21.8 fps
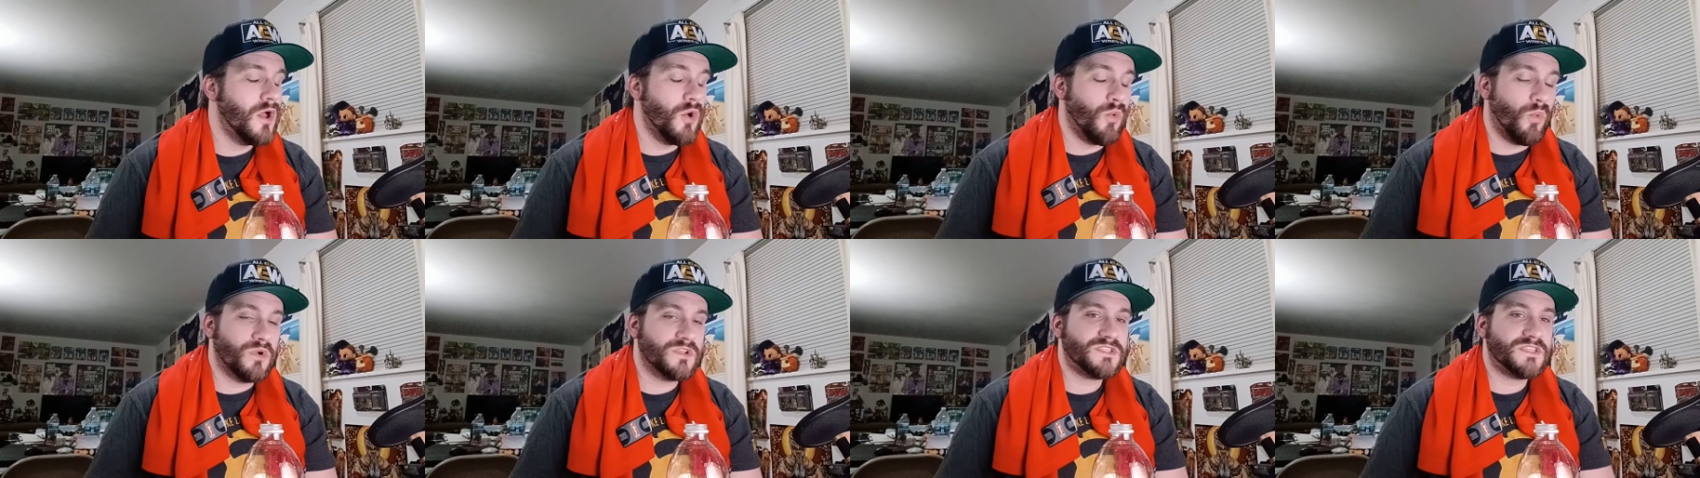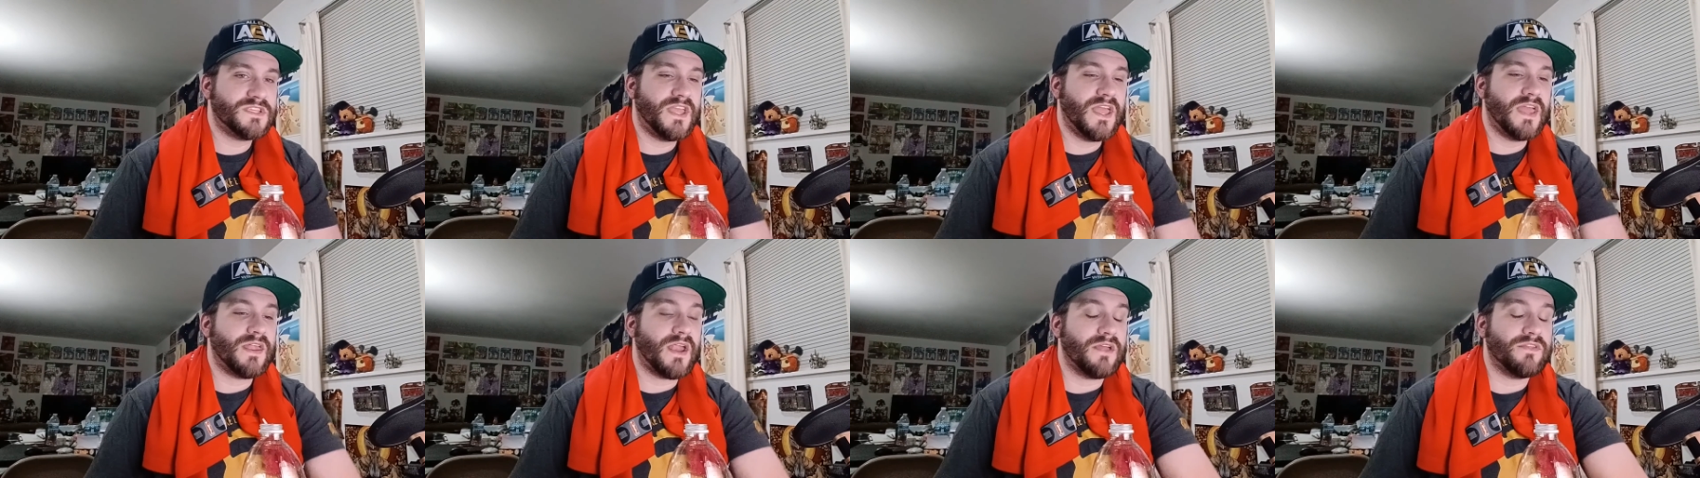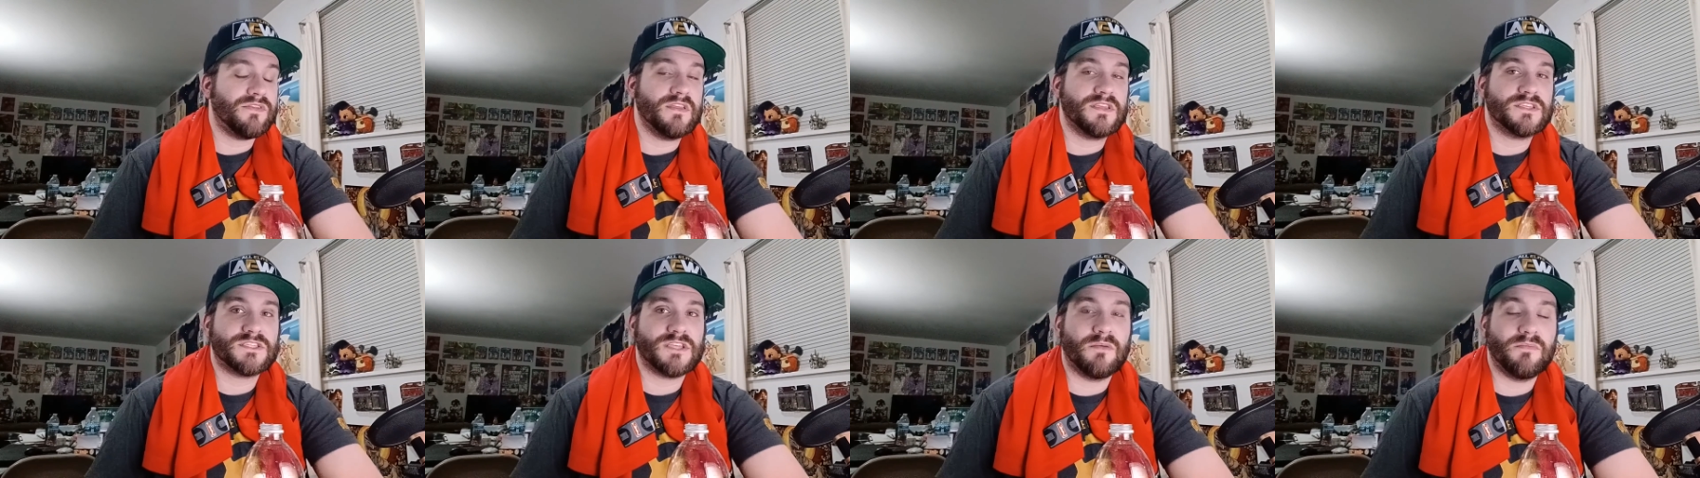Once again, I
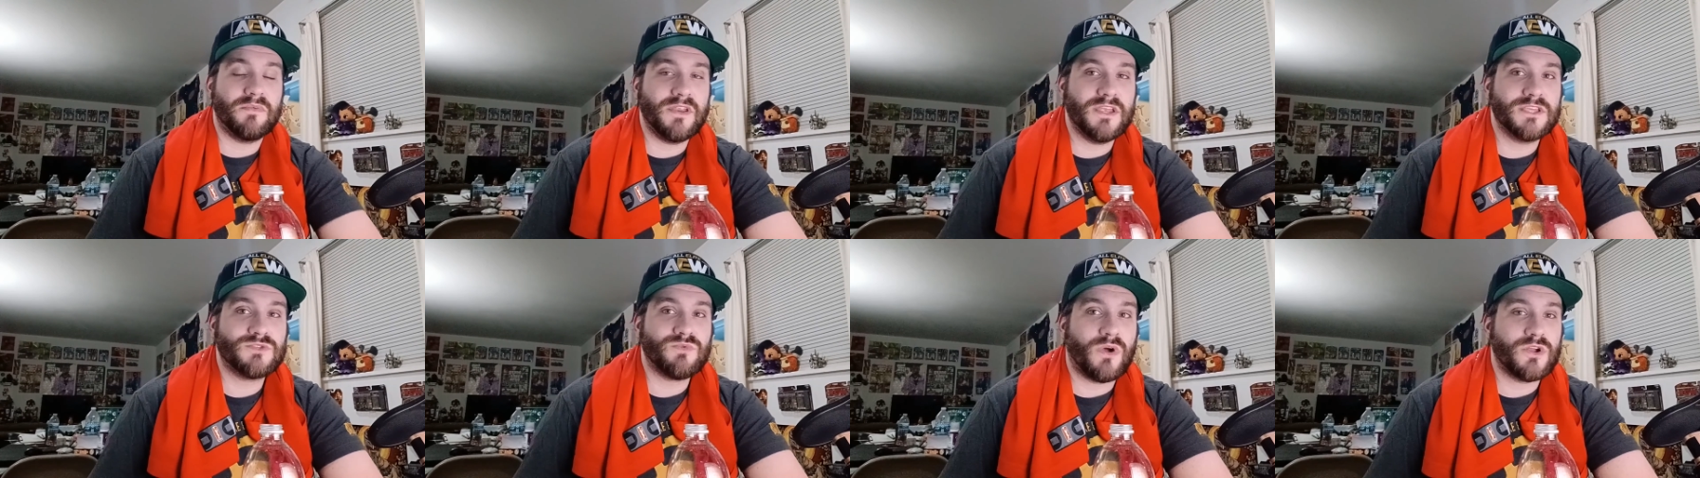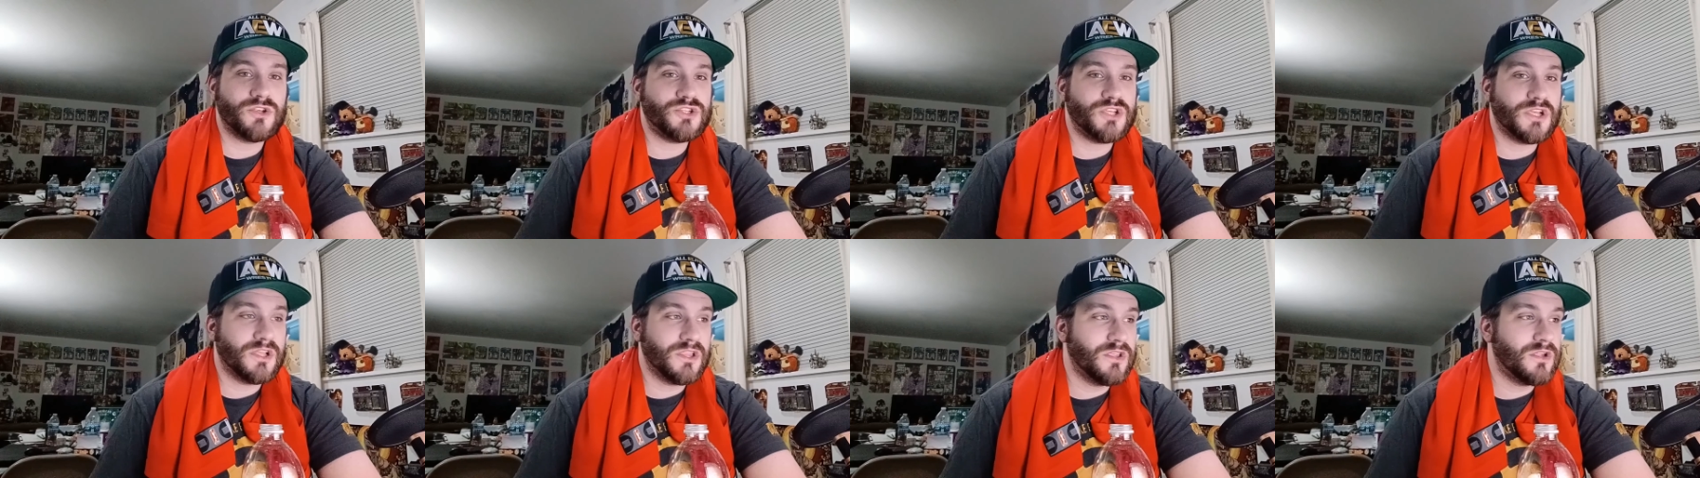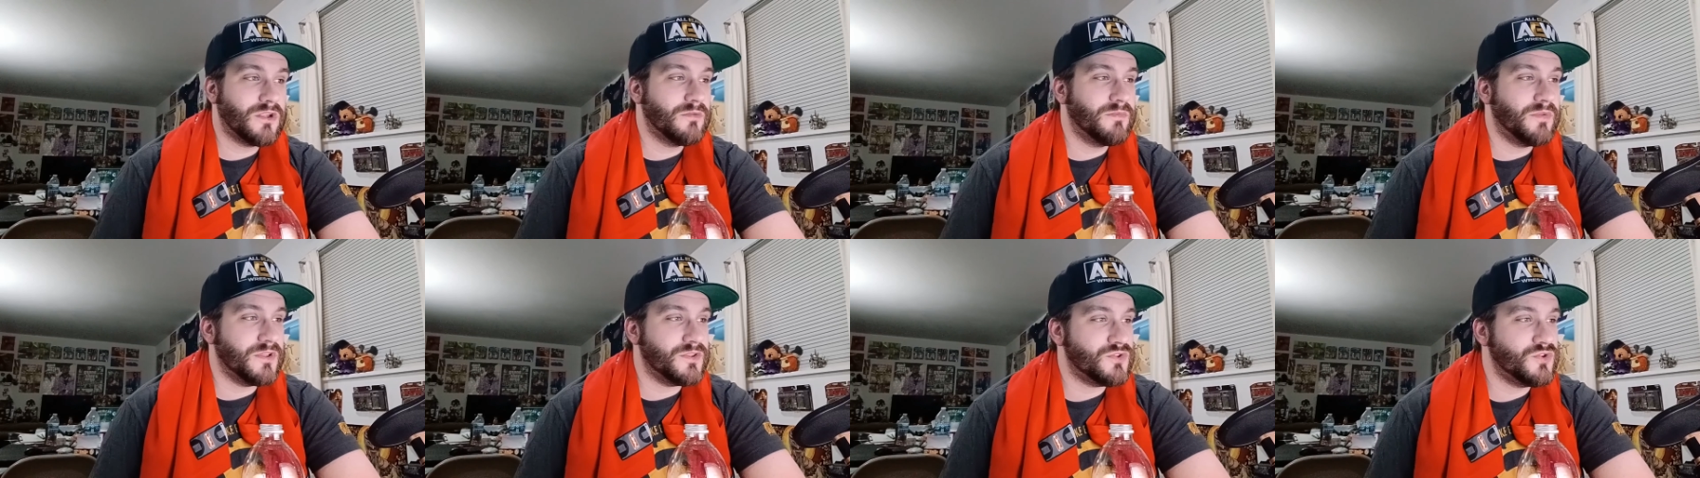think somebody is watching a little
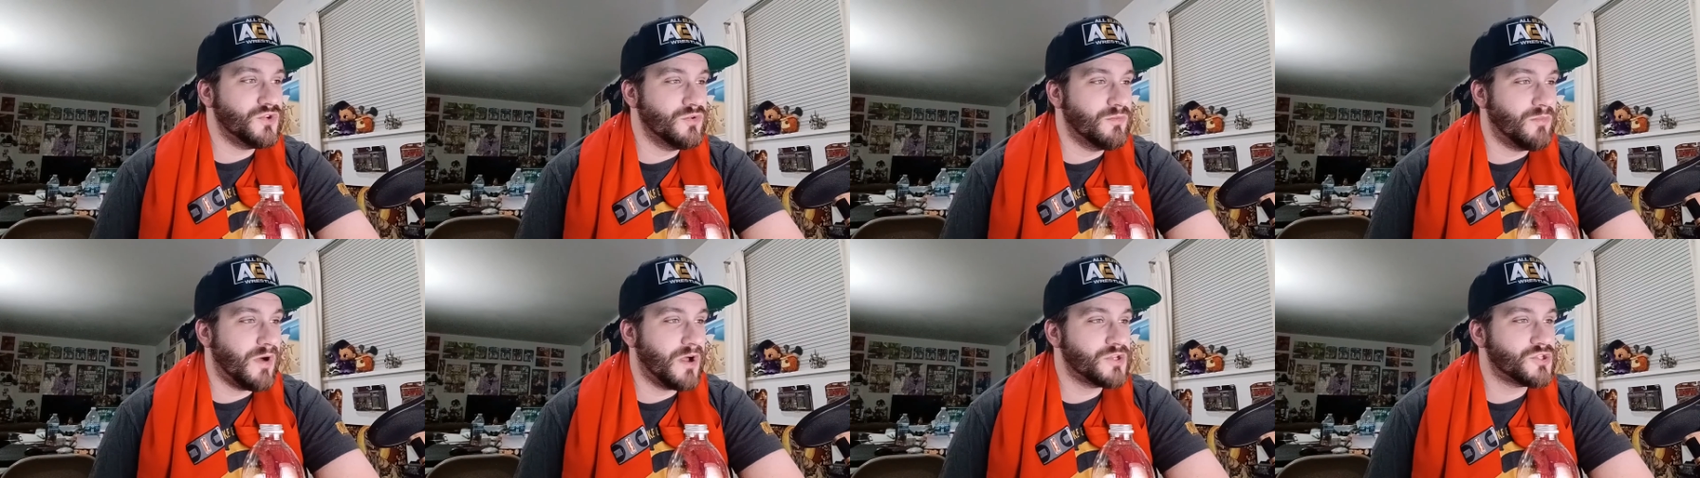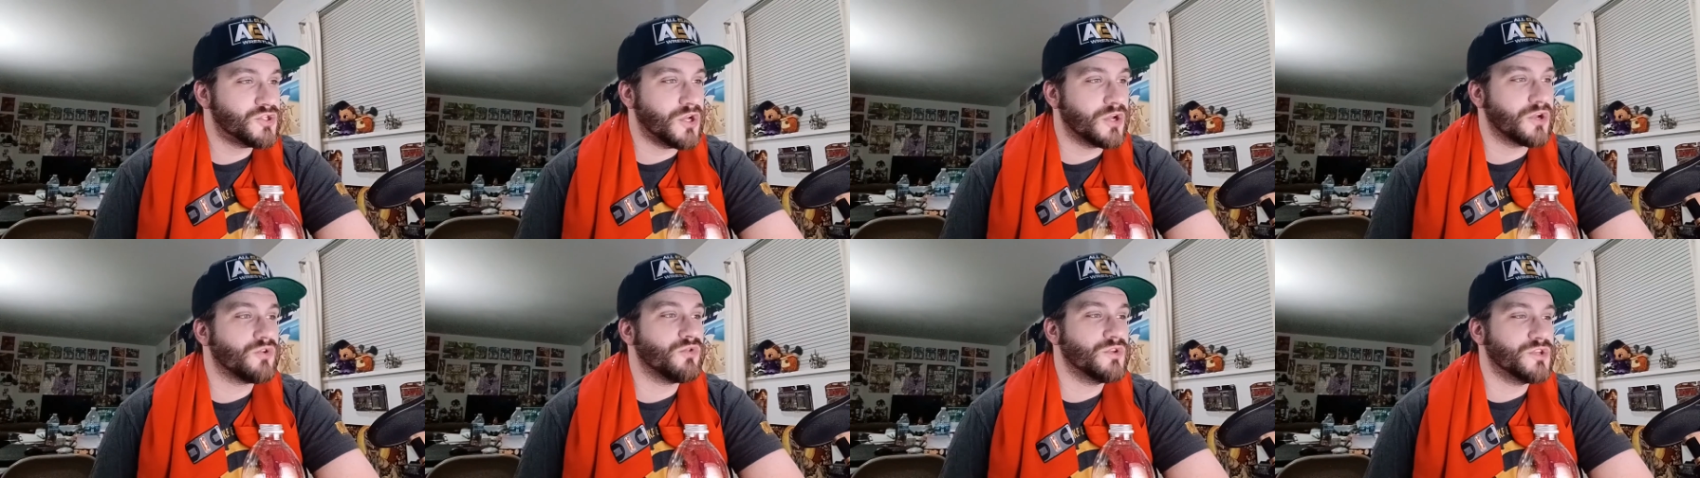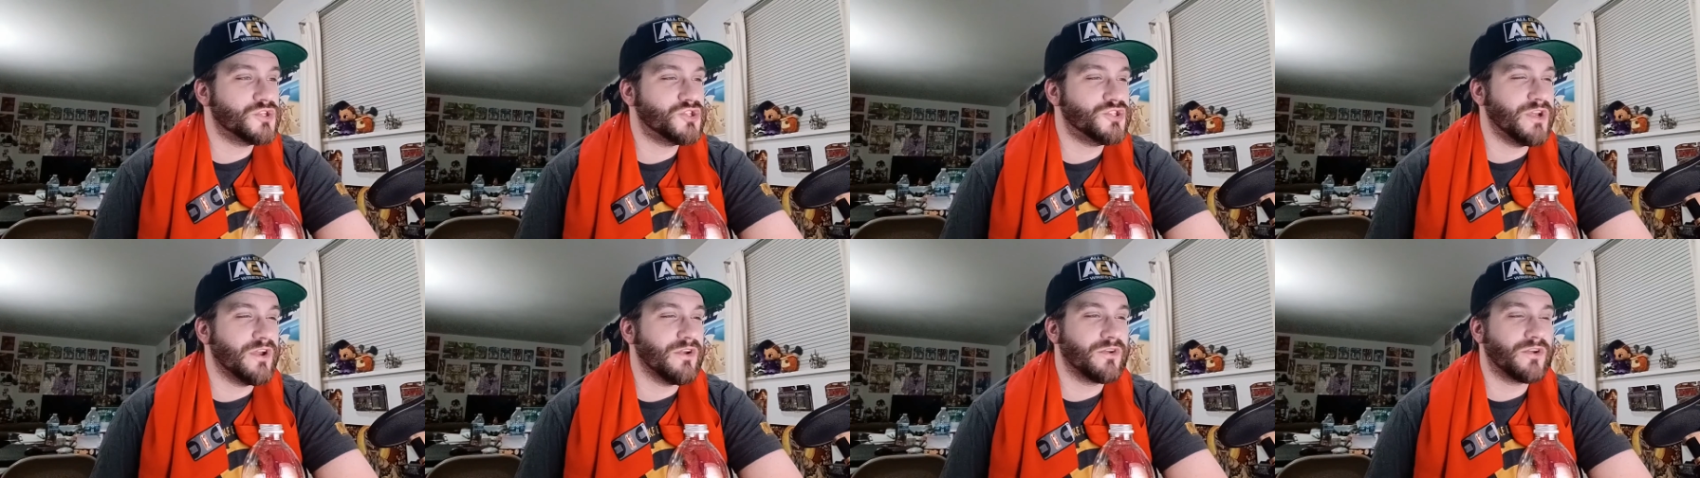bit too much Chris
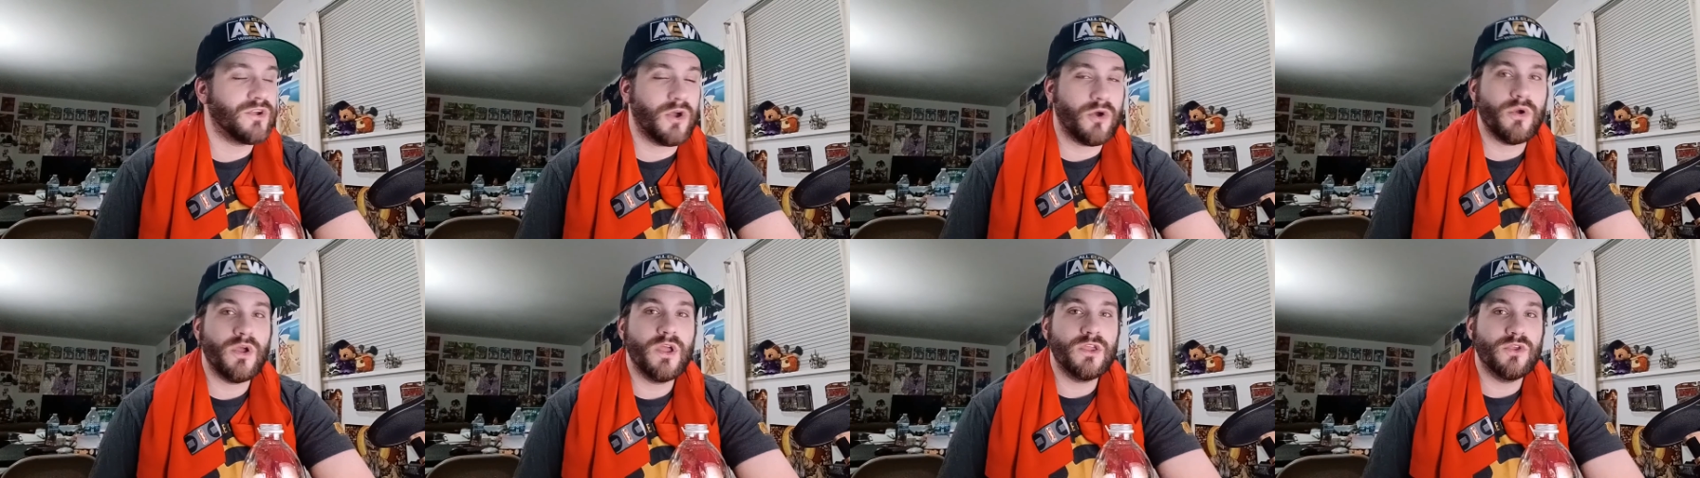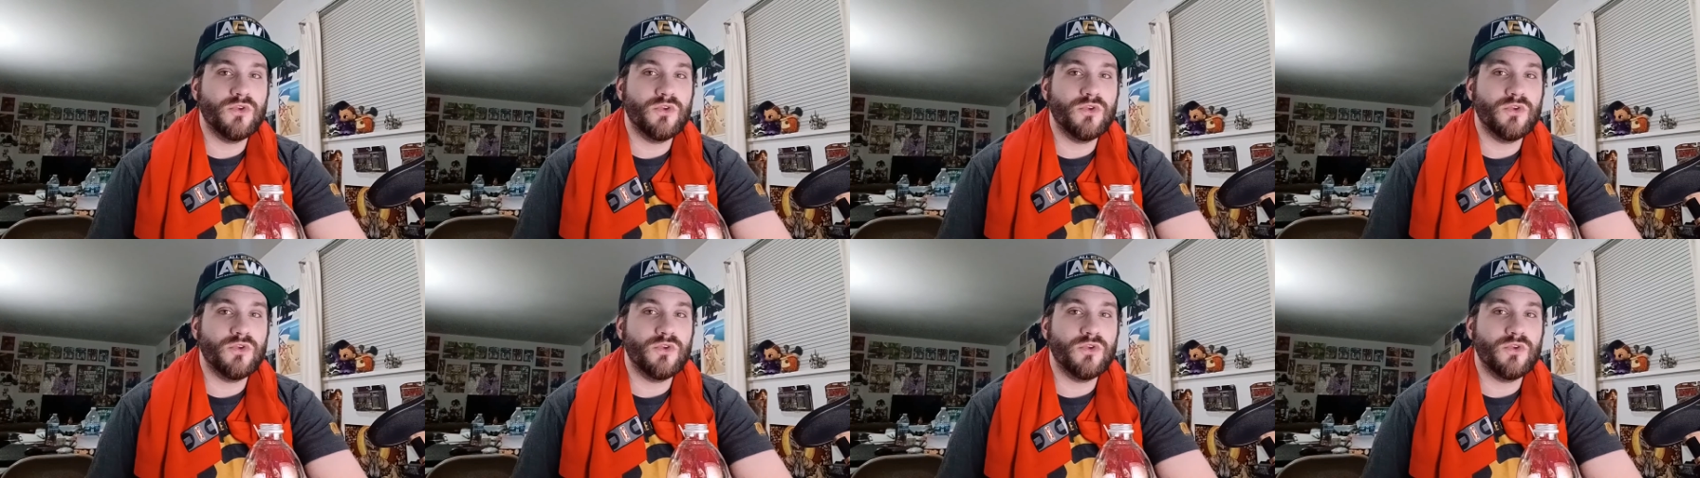Jericho.